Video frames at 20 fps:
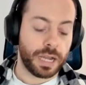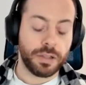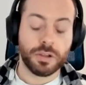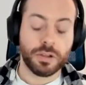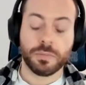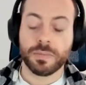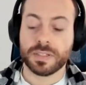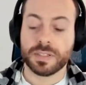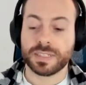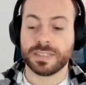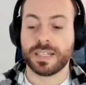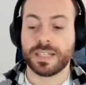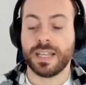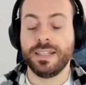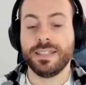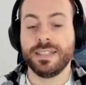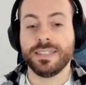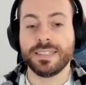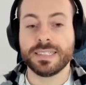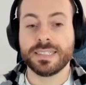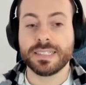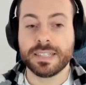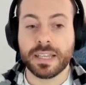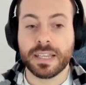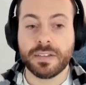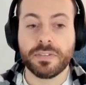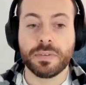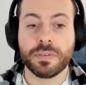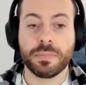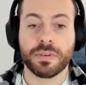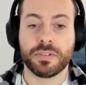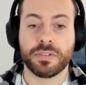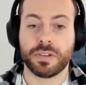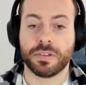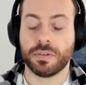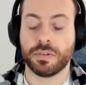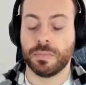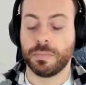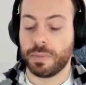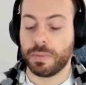Biome is
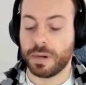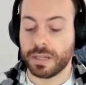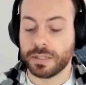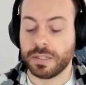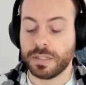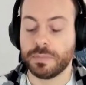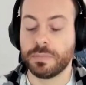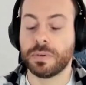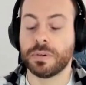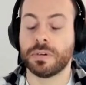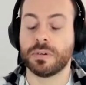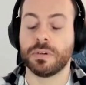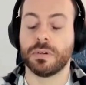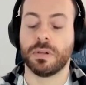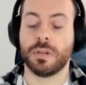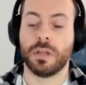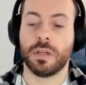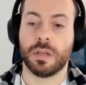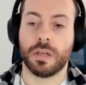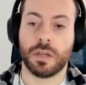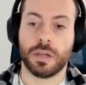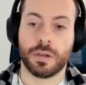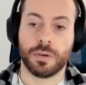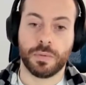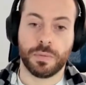97% compatible